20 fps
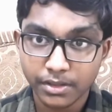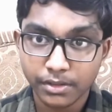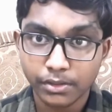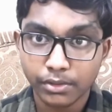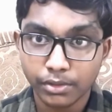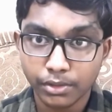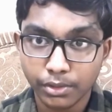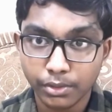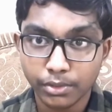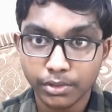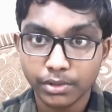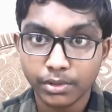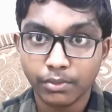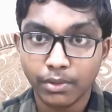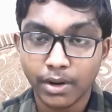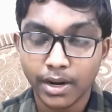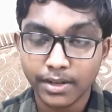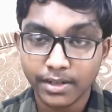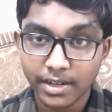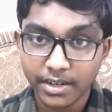to use
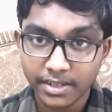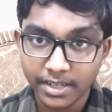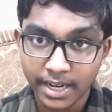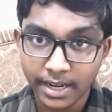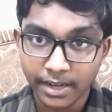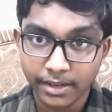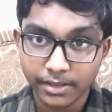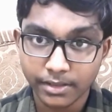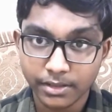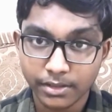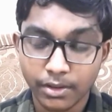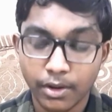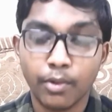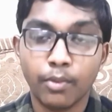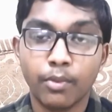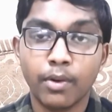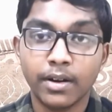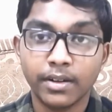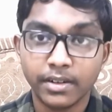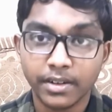water tanks or
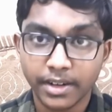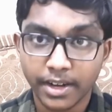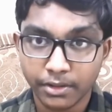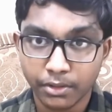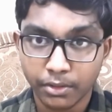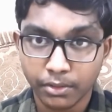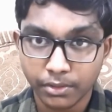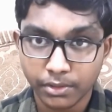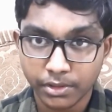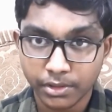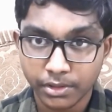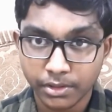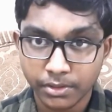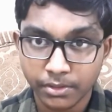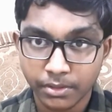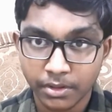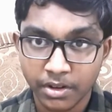water cannons